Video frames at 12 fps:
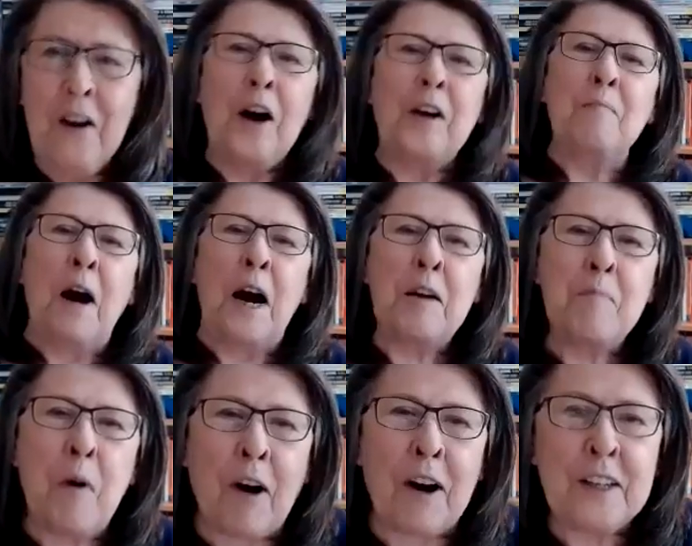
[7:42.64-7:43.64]
on my
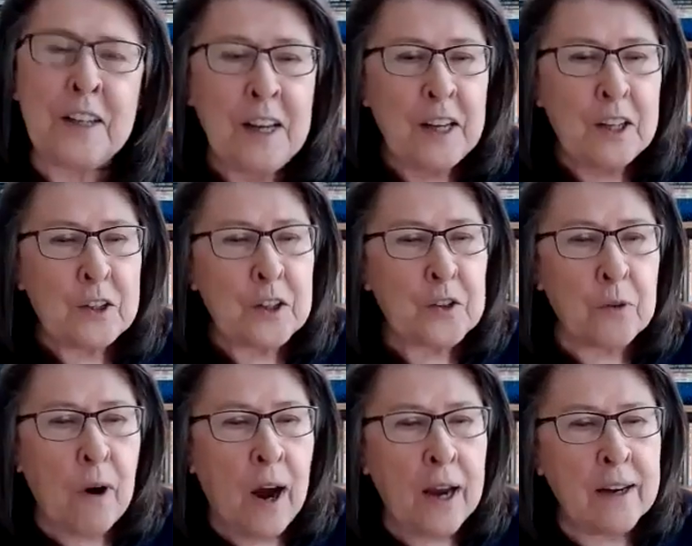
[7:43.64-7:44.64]
part to
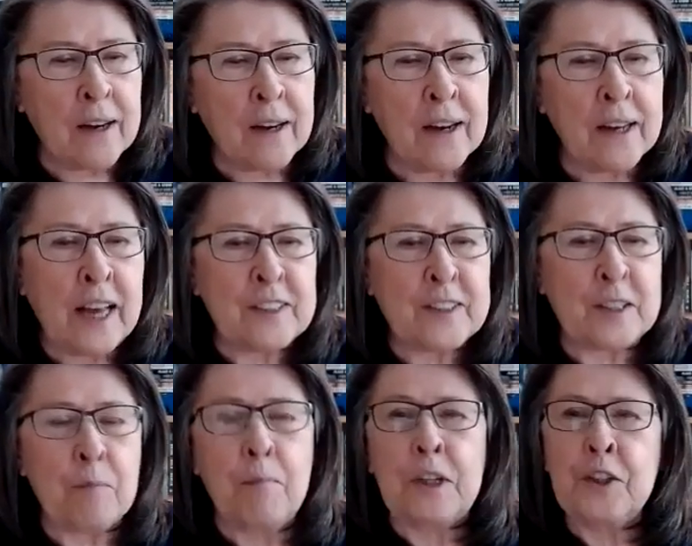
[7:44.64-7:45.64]
try to get
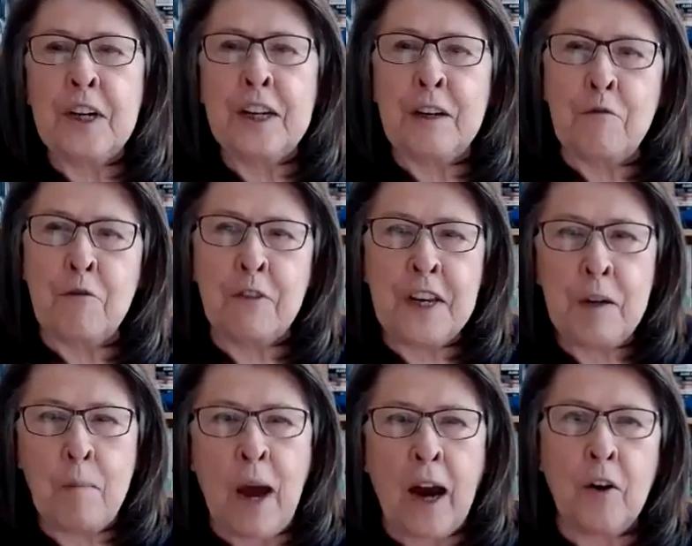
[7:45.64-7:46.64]
some much needed
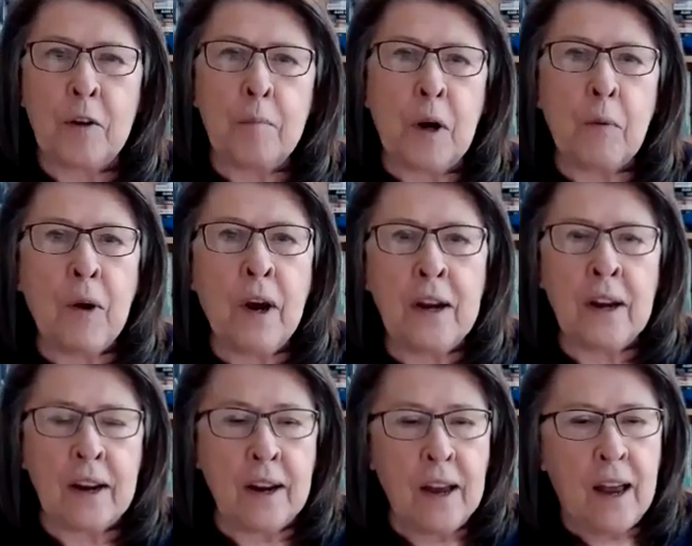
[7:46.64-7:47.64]
feedback on my
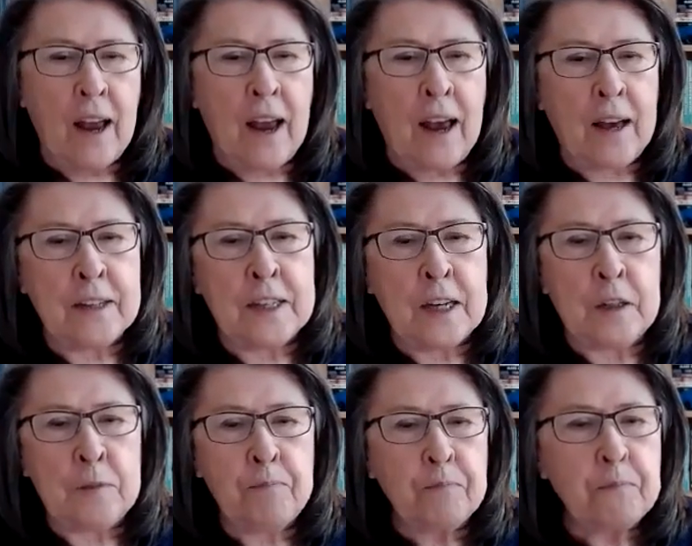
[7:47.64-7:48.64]
writing. And
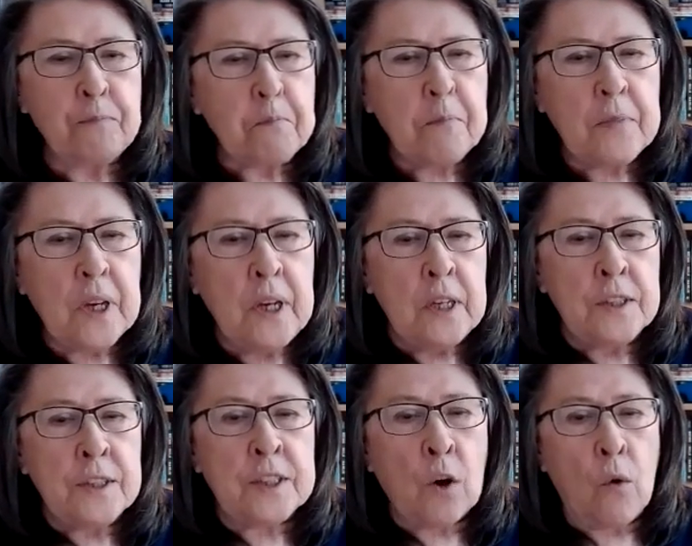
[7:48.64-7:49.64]

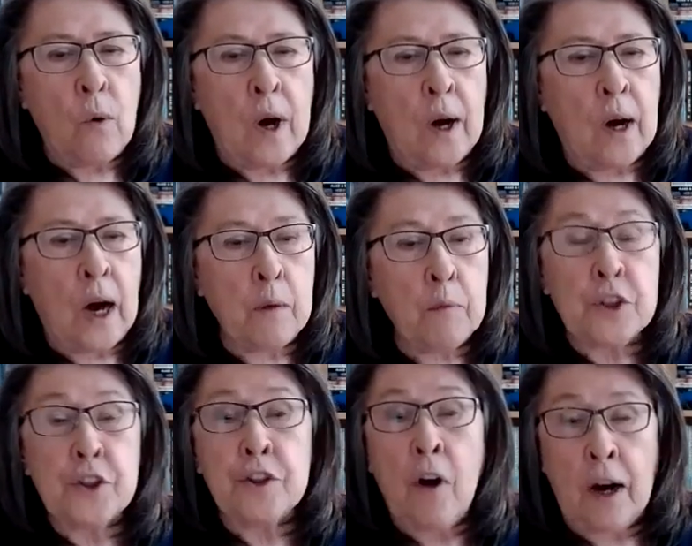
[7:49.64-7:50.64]
so I was
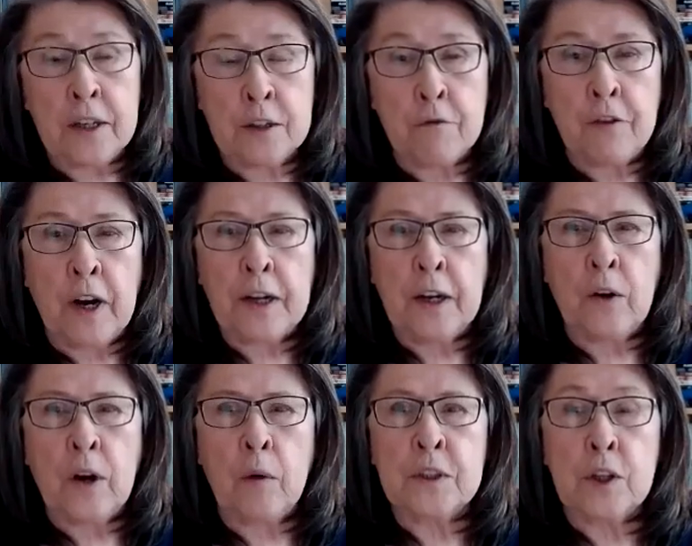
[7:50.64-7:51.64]
shocked to find out
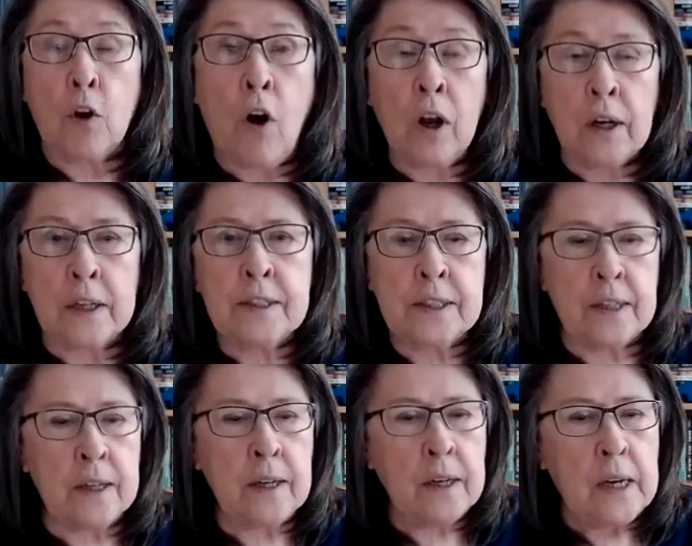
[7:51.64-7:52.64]
I was
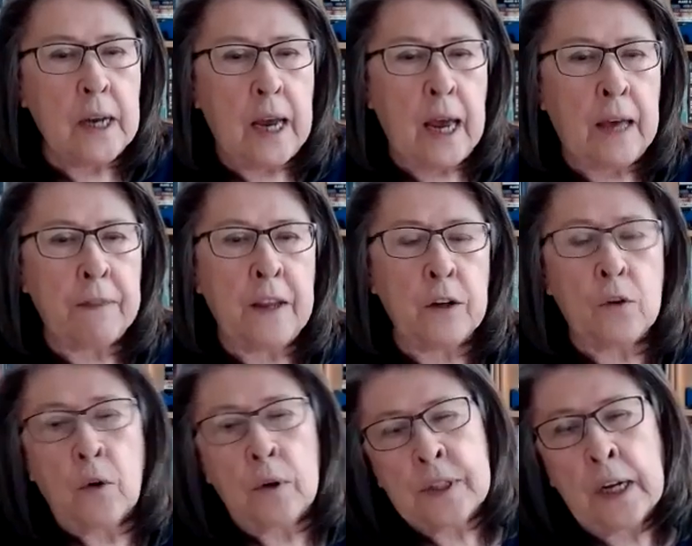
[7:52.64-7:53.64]
longlisted. And then, of
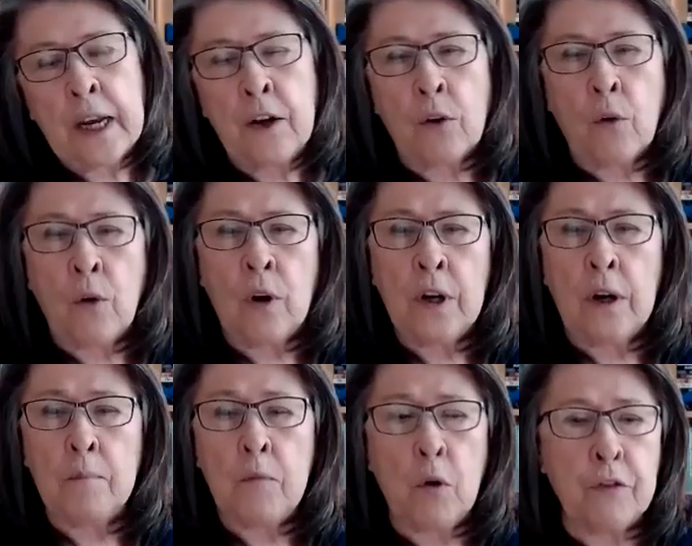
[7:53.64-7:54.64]
course, later,
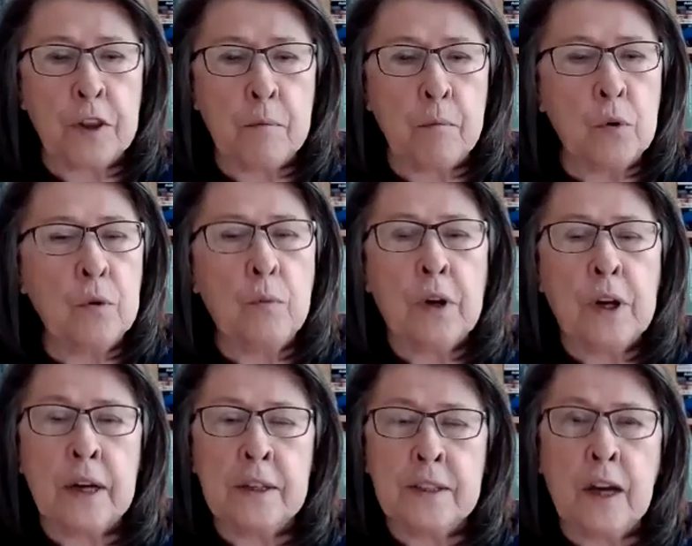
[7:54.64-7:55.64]
over the moon, when I
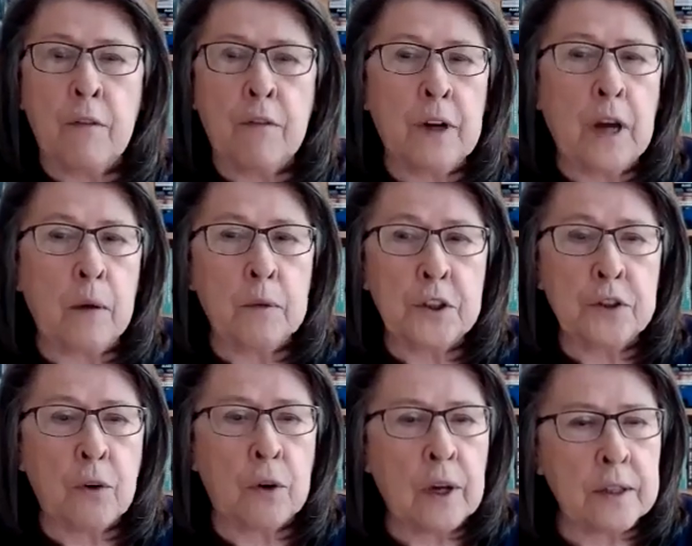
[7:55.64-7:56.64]
discovered I was
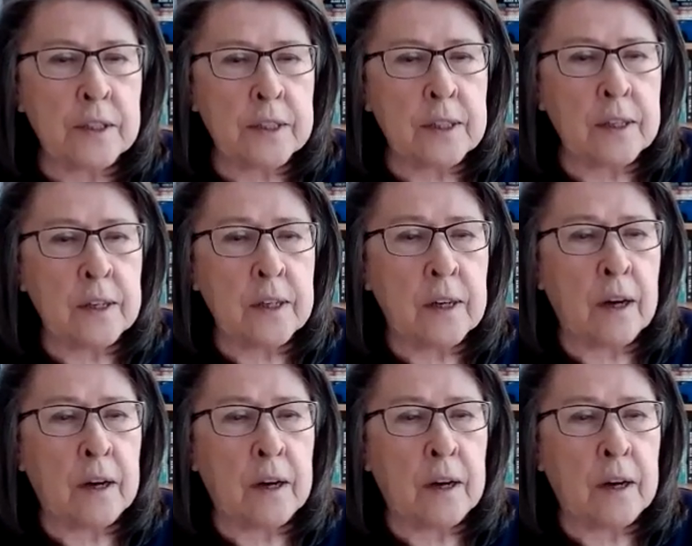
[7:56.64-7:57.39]
shortlisted,